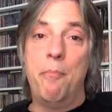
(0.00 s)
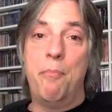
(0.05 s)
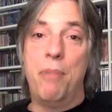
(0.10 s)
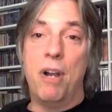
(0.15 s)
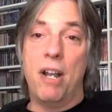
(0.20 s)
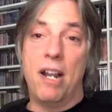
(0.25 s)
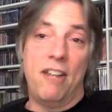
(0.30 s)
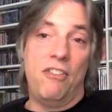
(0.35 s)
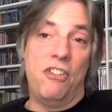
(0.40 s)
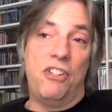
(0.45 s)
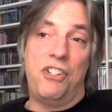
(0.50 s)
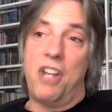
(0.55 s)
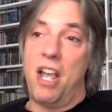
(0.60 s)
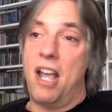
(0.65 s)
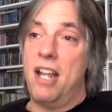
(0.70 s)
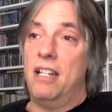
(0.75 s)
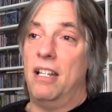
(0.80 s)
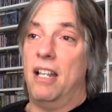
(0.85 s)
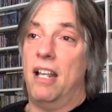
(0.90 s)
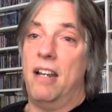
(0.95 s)
But I
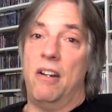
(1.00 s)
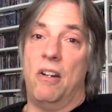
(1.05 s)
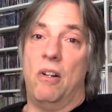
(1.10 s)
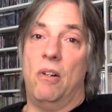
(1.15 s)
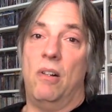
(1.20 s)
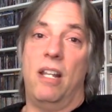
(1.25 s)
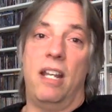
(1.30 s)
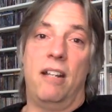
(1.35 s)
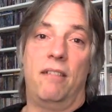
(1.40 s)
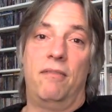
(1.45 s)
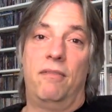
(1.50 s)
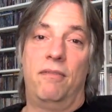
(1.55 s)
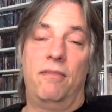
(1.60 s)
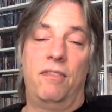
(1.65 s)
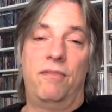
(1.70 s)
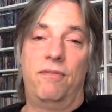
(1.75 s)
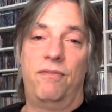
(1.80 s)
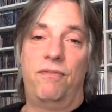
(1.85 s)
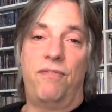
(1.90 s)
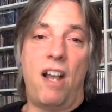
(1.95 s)
decided, I don't know, like
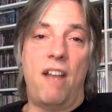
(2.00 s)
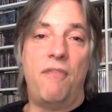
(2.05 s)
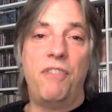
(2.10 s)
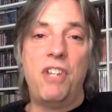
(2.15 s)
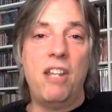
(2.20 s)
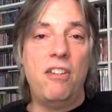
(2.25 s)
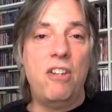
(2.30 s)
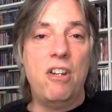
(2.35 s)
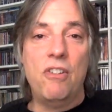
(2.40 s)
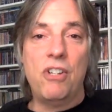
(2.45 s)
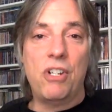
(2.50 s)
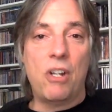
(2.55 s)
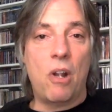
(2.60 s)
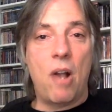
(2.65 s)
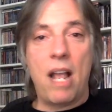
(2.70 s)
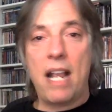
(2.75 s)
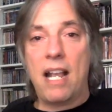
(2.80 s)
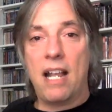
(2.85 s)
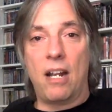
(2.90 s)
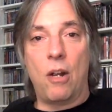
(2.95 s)
five, ten years ago,
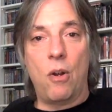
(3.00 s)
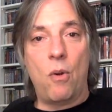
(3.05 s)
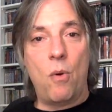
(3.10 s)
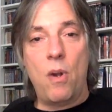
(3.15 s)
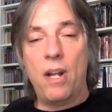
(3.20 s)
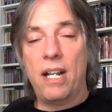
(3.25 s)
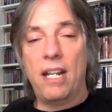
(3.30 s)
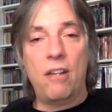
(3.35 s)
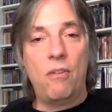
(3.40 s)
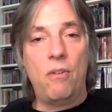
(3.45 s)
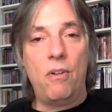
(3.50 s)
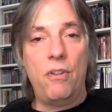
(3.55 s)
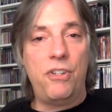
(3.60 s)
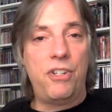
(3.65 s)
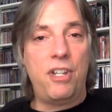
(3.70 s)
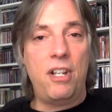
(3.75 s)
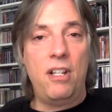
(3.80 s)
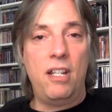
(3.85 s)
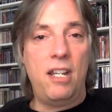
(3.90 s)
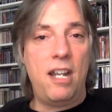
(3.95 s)
I got to go out and get all the
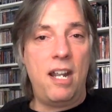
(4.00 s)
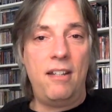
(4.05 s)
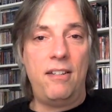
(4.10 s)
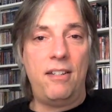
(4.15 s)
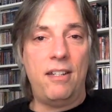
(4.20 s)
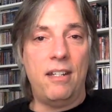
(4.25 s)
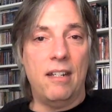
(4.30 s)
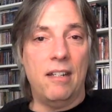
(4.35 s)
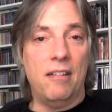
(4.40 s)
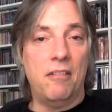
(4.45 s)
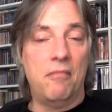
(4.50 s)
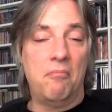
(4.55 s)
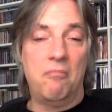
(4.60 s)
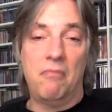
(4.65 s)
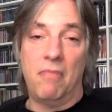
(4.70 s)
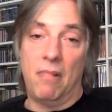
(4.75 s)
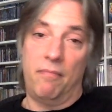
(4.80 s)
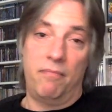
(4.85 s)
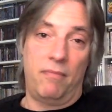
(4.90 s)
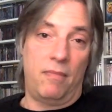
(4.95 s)
Steely Dan CDs.
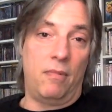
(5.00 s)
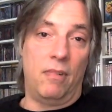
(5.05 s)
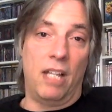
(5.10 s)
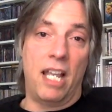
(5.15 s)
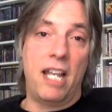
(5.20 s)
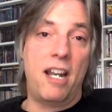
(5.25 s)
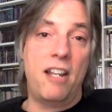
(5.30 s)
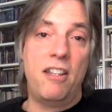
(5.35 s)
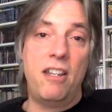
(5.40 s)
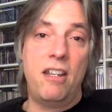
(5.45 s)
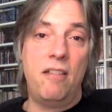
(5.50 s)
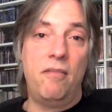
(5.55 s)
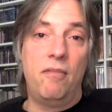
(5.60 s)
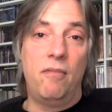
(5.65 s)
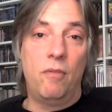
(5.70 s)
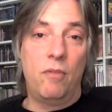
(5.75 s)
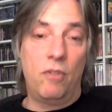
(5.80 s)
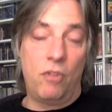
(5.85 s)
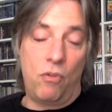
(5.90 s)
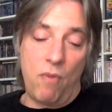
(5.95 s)
Glad I did.
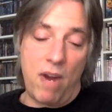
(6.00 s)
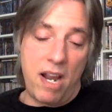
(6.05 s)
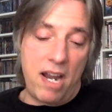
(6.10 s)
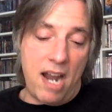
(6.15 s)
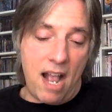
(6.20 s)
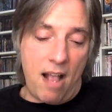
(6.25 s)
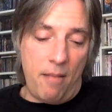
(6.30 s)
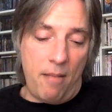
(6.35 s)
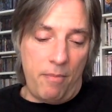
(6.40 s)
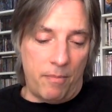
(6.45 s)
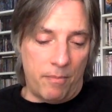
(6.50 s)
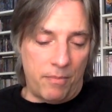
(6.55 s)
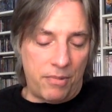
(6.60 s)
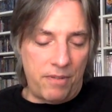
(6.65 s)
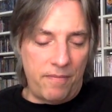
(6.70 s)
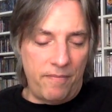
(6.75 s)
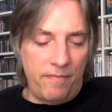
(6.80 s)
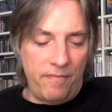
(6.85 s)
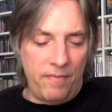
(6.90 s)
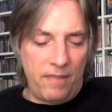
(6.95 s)
Great
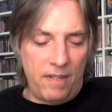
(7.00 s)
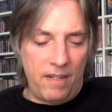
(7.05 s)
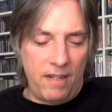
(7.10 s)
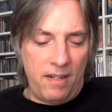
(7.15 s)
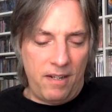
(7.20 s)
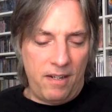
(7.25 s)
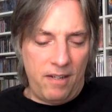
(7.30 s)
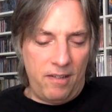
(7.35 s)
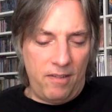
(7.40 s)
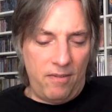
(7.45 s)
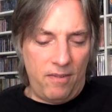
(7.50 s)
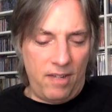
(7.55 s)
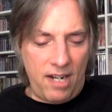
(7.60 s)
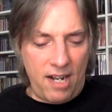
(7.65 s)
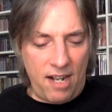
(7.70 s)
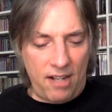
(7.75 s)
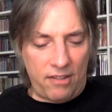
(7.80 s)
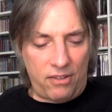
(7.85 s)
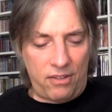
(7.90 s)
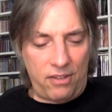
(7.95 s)
albums. What
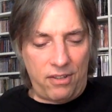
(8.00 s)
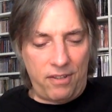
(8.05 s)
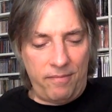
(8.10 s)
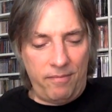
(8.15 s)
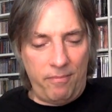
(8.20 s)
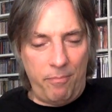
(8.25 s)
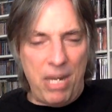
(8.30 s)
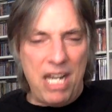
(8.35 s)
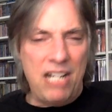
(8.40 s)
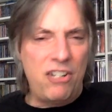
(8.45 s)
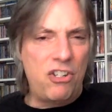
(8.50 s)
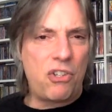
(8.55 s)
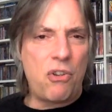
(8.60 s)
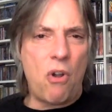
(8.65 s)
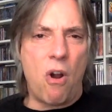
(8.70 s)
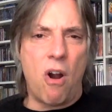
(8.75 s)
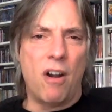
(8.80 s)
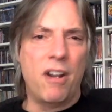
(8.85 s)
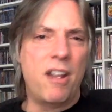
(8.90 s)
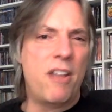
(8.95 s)
else? Big
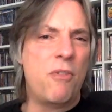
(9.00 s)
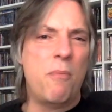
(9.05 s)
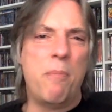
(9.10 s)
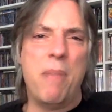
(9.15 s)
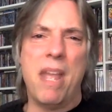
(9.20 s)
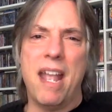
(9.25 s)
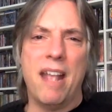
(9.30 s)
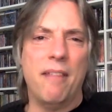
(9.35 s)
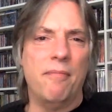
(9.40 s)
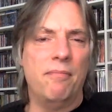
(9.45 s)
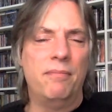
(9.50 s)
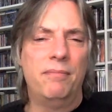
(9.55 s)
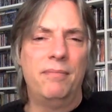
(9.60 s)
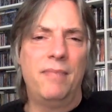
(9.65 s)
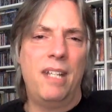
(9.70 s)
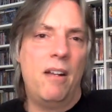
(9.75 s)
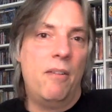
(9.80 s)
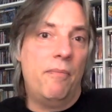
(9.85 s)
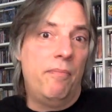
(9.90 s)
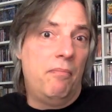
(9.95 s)
Star, another band.
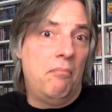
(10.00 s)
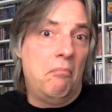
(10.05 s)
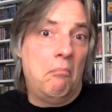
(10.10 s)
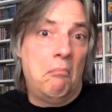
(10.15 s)
You know,